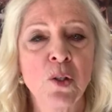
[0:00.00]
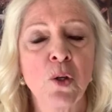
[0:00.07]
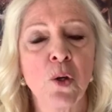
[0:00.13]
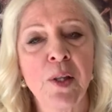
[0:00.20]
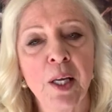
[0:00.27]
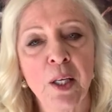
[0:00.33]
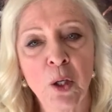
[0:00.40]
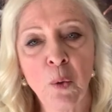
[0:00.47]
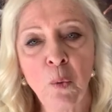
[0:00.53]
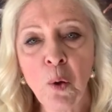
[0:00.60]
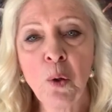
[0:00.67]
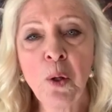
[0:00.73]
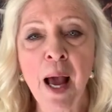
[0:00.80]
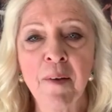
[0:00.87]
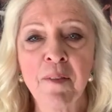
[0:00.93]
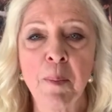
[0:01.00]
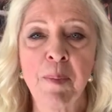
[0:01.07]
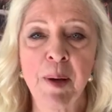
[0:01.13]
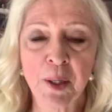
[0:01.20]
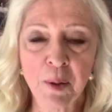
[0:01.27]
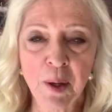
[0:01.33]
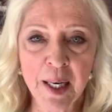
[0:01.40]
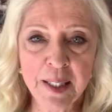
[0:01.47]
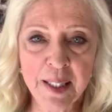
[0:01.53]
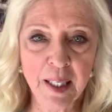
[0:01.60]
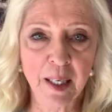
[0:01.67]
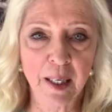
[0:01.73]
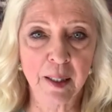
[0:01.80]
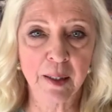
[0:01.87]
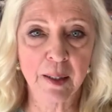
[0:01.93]
that you will have a better
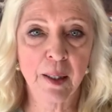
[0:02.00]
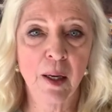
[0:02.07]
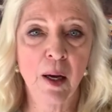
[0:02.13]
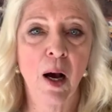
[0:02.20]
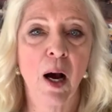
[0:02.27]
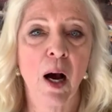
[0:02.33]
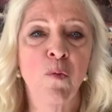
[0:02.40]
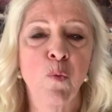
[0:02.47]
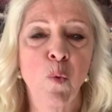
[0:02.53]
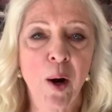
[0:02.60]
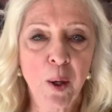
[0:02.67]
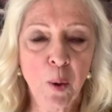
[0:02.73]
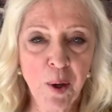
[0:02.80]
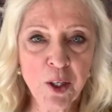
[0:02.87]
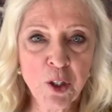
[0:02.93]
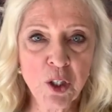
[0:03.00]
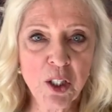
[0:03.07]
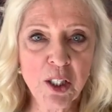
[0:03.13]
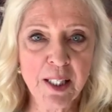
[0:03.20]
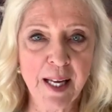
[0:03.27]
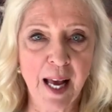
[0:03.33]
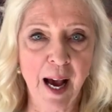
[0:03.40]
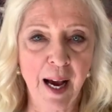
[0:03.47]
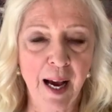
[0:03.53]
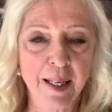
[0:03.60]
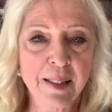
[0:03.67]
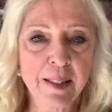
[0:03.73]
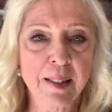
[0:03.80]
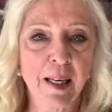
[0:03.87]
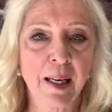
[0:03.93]
idea of what questions to
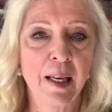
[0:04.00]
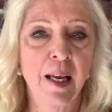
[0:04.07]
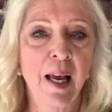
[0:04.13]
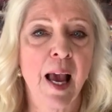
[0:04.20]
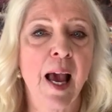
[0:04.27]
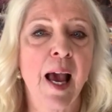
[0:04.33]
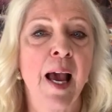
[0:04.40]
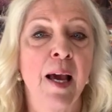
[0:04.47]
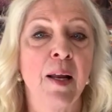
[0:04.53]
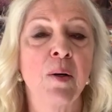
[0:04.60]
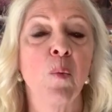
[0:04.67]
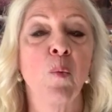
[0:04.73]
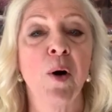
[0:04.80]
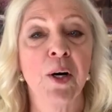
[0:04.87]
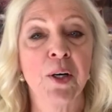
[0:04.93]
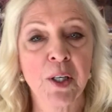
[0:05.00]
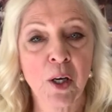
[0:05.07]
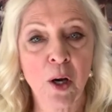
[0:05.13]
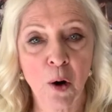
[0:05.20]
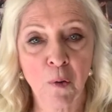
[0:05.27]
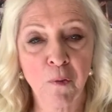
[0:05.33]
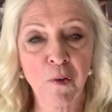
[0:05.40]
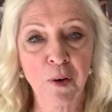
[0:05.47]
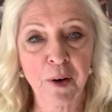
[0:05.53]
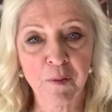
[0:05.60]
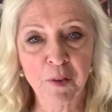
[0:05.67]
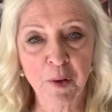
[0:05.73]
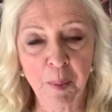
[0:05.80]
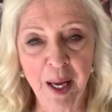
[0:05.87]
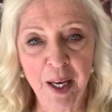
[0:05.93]
ask and where to go for
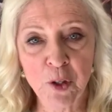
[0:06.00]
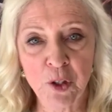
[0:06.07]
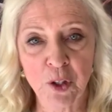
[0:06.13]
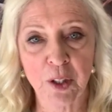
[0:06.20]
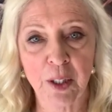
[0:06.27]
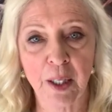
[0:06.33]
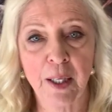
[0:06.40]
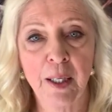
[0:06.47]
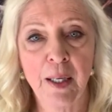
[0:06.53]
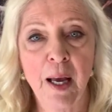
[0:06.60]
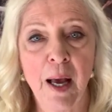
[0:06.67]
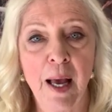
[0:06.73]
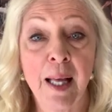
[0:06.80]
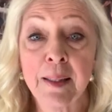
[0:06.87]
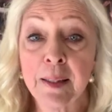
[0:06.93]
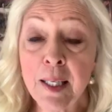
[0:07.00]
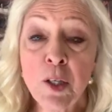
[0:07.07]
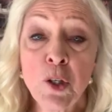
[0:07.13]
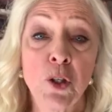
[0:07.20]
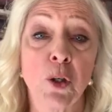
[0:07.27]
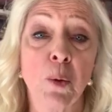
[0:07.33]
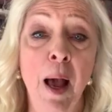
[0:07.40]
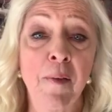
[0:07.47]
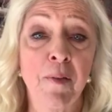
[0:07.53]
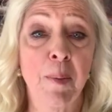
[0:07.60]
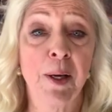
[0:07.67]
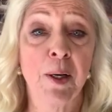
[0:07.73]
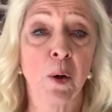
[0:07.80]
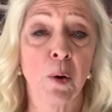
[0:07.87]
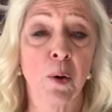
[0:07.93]
information. At least you'll have a
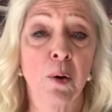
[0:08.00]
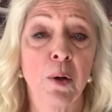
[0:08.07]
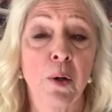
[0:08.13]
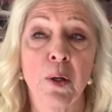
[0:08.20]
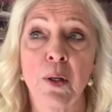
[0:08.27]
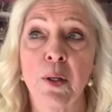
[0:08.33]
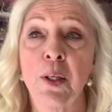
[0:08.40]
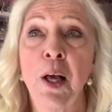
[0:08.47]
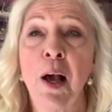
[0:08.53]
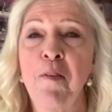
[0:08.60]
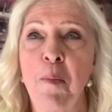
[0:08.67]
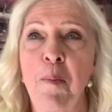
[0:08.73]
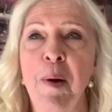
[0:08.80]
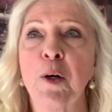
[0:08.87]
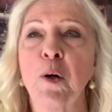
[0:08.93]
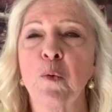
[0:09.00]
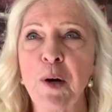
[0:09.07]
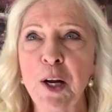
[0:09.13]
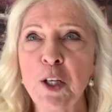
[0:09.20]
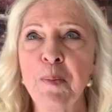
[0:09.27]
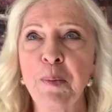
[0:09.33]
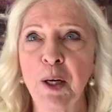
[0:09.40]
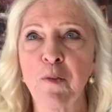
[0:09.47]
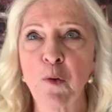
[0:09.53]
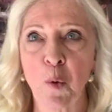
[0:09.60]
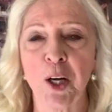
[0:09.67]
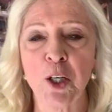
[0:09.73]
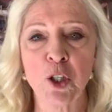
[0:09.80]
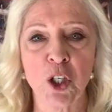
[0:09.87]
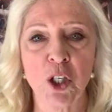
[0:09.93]
better regimen of
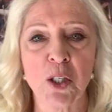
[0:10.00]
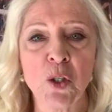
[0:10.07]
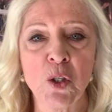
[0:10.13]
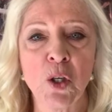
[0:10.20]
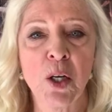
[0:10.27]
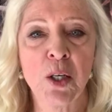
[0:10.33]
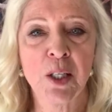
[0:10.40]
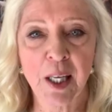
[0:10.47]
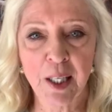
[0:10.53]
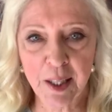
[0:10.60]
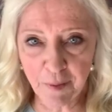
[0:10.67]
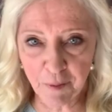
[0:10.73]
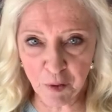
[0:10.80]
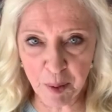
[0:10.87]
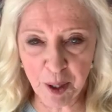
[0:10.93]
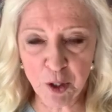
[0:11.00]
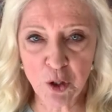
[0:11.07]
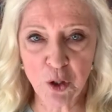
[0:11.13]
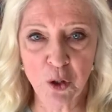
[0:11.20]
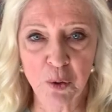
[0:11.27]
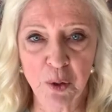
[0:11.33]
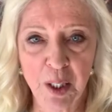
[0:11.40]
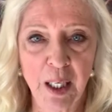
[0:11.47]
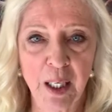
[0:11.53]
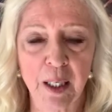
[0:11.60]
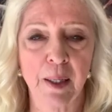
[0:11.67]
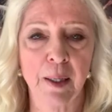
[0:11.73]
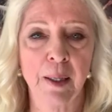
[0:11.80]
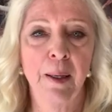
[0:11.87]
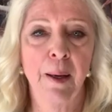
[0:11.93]
questions to get the information you need.
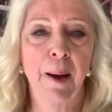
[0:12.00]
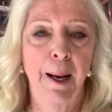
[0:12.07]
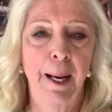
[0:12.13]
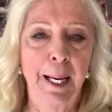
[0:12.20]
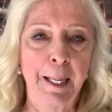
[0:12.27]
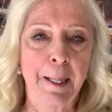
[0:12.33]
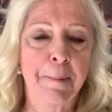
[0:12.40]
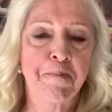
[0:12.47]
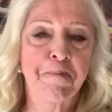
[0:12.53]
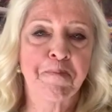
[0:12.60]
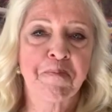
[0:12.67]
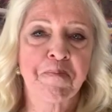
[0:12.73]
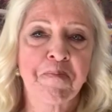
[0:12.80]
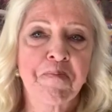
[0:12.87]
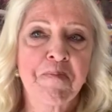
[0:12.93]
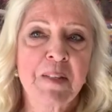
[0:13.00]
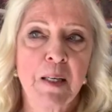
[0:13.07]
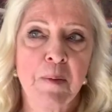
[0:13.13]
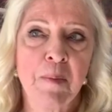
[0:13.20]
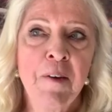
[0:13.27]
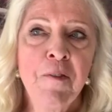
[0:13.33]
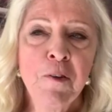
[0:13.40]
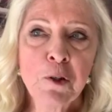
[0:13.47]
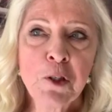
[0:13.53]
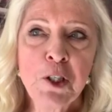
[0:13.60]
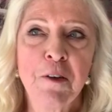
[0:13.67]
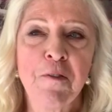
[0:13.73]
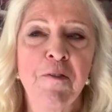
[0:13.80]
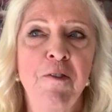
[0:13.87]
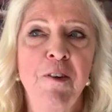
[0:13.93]
My first
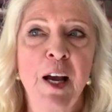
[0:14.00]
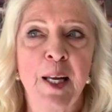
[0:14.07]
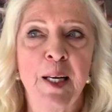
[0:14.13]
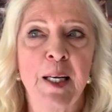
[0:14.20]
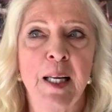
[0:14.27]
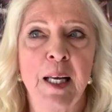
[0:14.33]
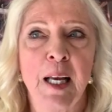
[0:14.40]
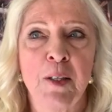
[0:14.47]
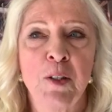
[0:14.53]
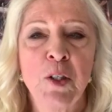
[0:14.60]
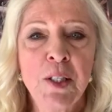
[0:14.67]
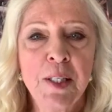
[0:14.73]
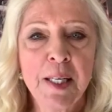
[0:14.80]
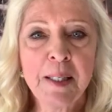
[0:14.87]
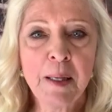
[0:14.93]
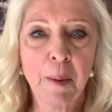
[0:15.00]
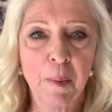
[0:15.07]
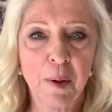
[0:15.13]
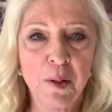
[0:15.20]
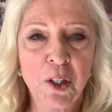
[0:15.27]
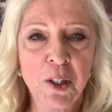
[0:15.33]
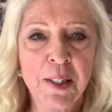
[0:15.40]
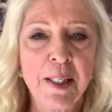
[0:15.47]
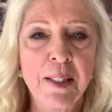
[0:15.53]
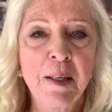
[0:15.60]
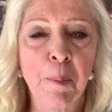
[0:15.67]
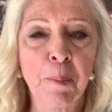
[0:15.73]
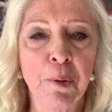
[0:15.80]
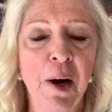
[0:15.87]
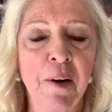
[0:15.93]
event, just as a
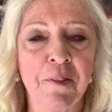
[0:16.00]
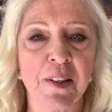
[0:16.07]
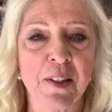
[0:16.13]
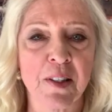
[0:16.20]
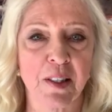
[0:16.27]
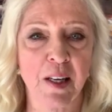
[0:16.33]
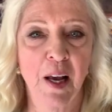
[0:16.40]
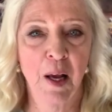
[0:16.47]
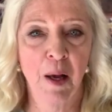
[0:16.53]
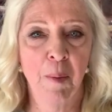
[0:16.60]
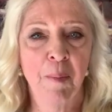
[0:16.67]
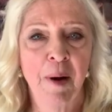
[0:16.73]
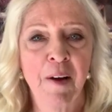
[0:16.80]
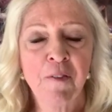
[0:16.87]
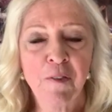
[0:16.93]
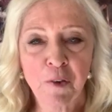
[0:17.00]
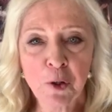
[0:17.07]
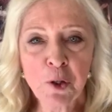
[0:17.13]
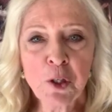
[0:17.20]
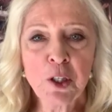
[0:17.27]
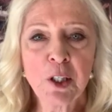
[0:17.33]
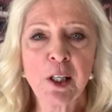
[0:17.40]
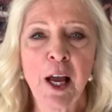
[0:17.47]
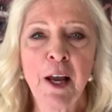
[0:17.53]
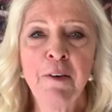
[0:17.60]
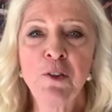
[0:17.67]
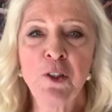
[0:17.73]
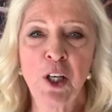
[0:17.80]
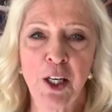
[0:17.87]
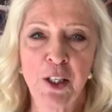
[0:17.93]
preface, my first
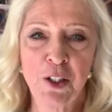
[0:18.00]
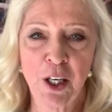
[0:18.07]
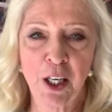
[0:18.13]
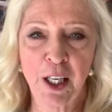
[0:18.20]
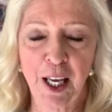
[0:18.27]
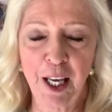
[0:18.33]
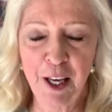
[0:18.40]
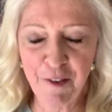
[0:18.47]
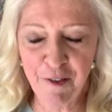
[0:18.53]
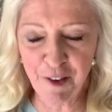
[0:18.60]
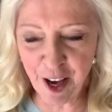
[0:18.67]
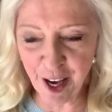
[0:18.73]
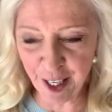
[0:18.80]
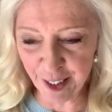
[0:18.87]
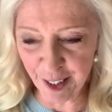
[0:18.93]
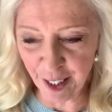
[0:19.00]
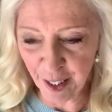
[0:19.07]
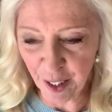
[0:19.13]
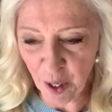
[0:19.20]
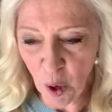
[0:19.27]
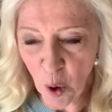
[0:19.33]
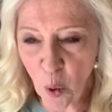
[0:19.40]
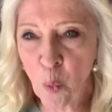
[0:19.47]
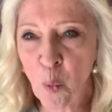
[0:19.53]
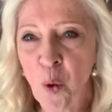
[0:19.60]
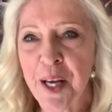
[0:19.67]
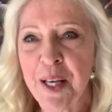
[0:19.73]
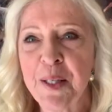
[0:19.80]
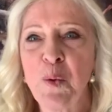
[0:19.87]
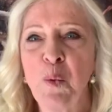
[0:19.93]
life-changing event
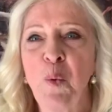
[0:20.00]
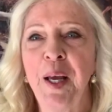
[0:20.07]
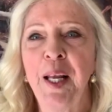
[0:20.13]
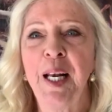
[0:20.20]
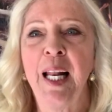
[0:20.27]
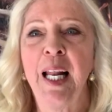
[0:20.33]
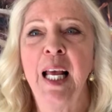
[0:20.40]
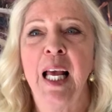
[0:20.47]
was when